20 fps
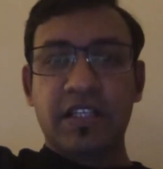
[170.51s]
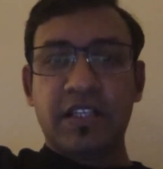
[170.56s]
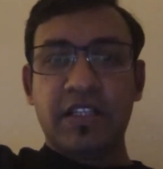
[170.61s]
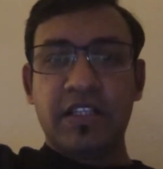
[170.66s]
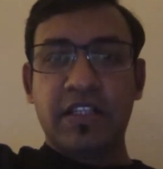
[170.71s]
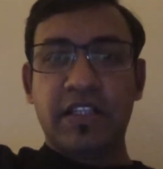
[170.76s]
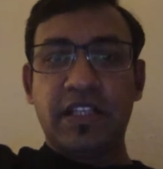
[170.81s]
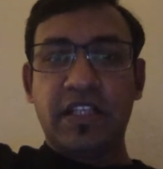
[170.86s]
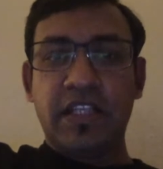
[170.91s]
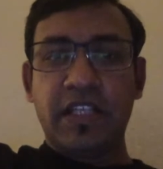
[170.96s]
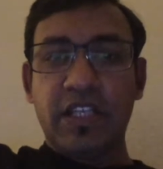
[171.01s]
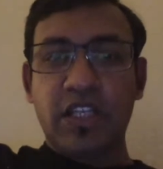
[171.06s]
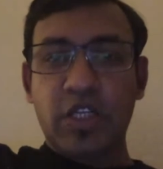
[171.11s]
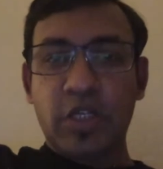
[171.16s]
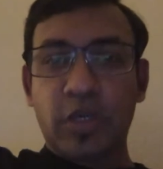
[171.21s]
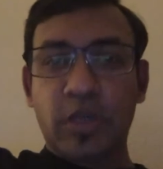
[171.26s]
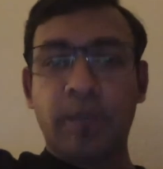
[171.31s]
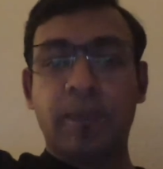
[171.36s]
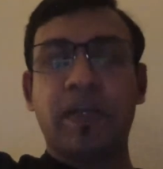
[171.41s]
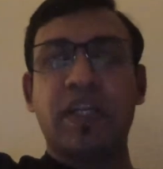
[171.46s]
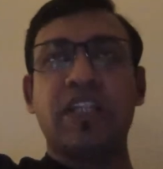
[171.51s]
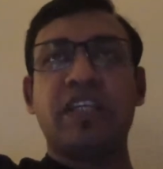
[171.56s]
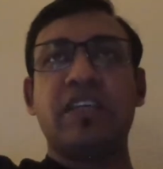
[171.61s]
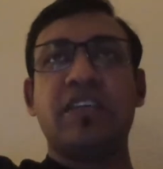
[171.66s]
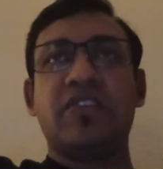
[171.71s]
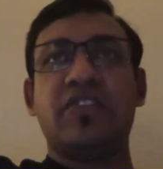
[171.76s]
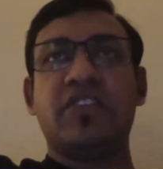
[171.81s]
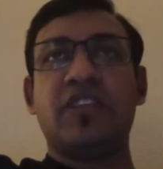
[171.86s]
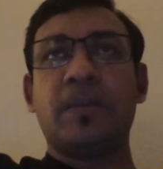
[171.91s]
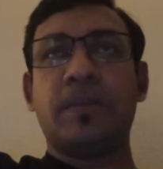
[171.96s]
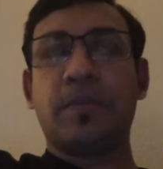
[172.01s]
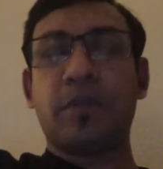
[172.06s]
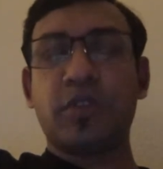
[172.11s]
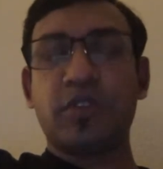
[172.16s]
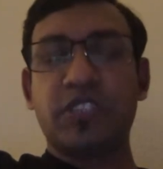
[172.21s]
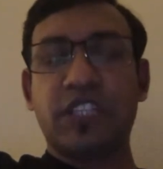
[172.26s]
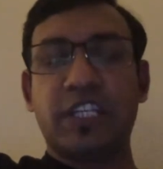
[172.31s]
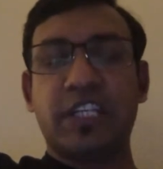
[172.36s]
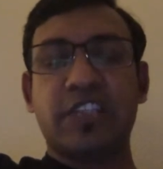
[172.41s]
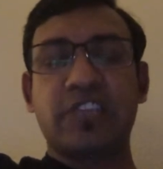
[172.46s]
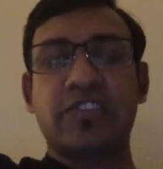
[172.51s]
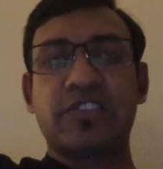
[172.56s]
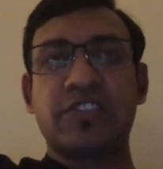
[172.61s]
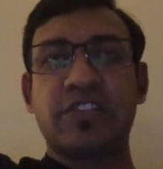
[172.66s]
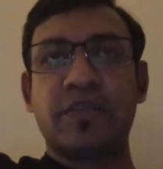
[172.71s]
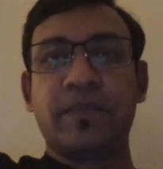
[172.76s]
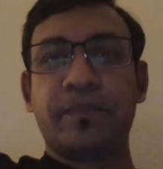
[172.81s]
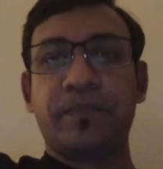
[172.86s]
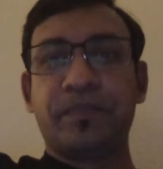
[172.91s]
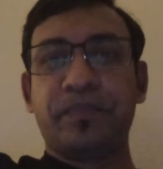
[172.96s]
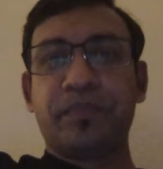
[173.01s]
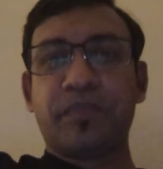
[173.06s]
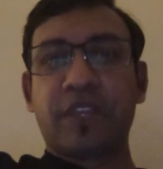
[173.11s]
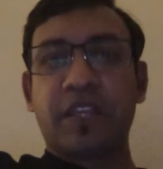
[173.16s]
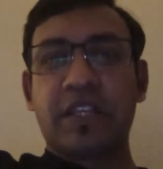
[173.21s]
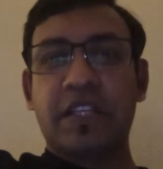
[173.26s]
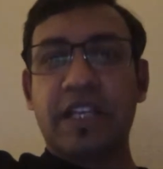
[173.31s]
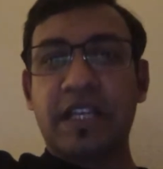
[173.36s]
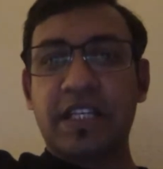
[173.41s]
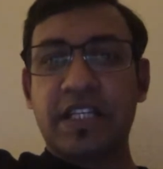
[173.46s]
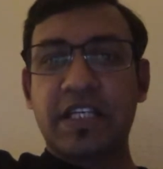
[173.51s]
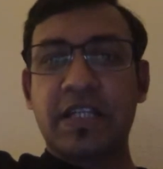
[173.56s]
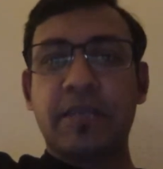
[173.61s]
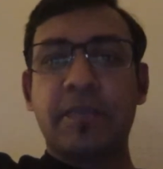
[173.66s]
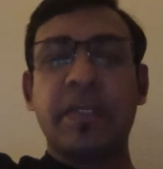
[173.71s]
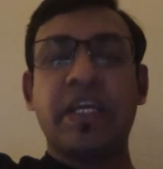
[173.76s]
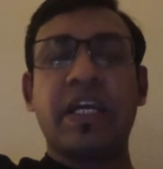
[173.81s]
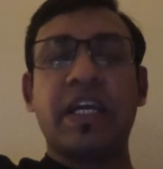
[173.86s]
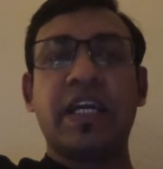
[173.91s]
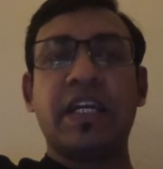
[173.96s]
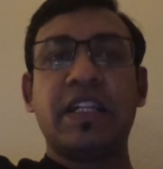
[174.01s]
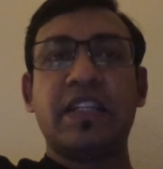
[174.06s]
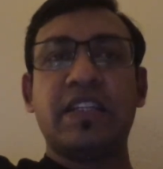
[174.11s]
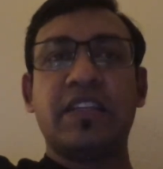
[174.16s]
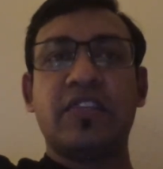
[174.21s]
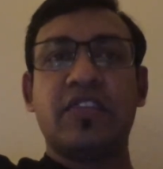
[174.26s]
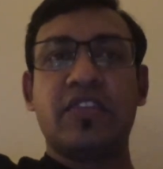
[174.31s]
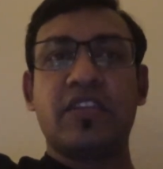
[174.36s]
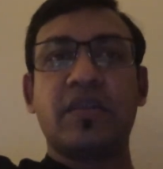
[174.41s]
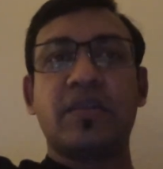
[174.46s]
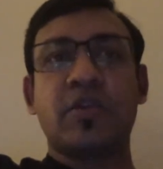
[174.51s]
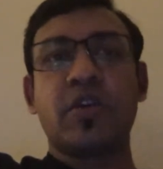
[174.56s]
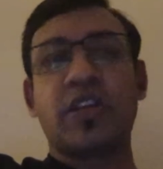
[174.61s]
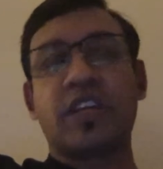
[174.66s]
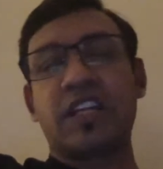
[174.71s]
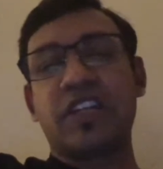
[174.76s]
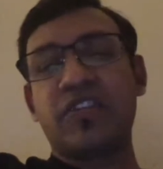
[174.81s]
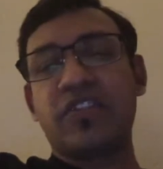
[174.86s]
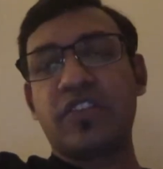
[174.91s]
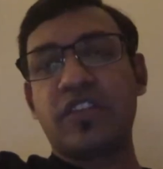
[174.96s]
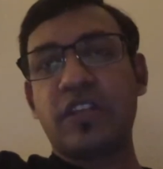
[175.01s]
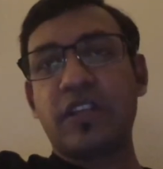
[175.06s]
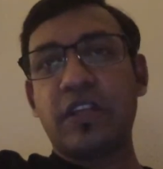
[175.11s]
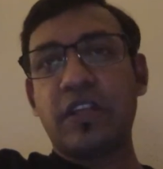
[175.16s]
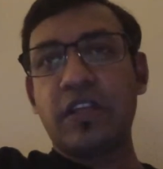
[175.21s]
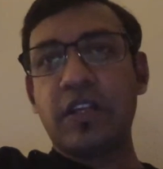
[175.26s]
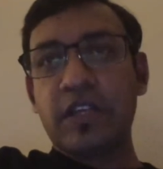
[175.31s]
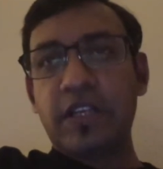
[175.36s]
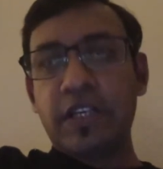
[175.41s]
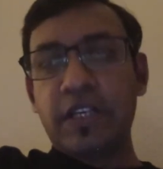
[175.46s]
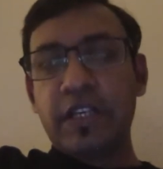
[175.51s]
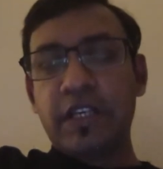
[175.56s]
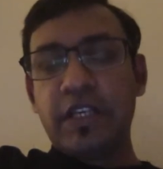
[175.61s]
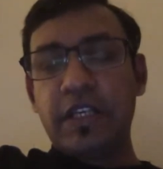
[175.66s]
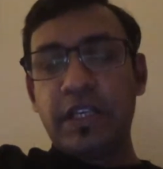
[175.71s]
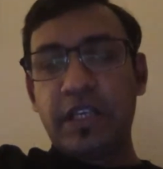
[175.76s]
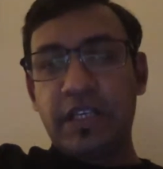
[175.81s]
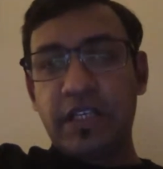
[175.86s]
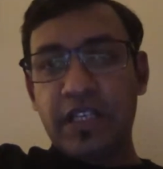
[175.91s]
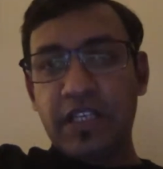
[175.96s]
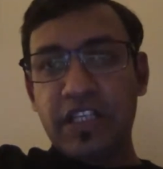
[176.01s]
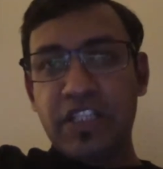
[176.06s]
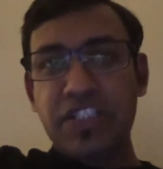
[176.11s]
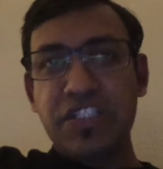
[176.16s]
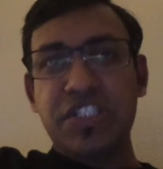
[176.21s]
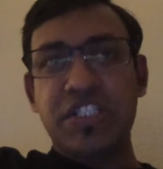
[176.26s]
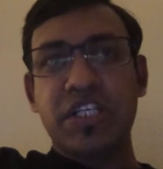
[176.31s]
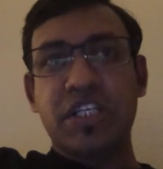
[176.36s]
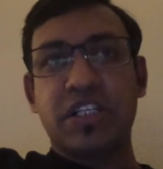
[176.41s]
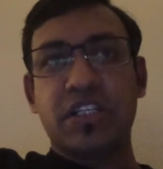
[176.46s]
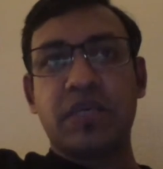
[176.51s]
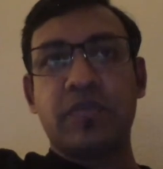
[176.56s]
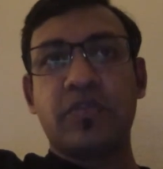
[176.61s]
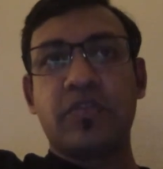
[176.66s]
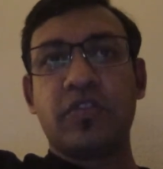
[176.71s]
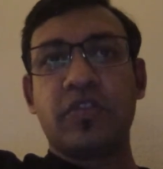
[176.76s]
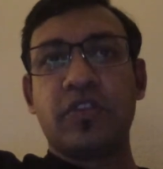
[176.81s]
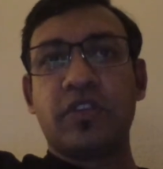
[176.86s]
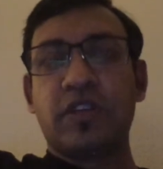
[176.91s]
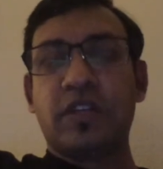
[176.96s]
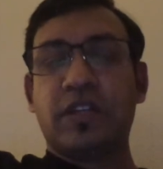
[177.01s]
the companies, the projects that are behind these cryptocurrency initiatives.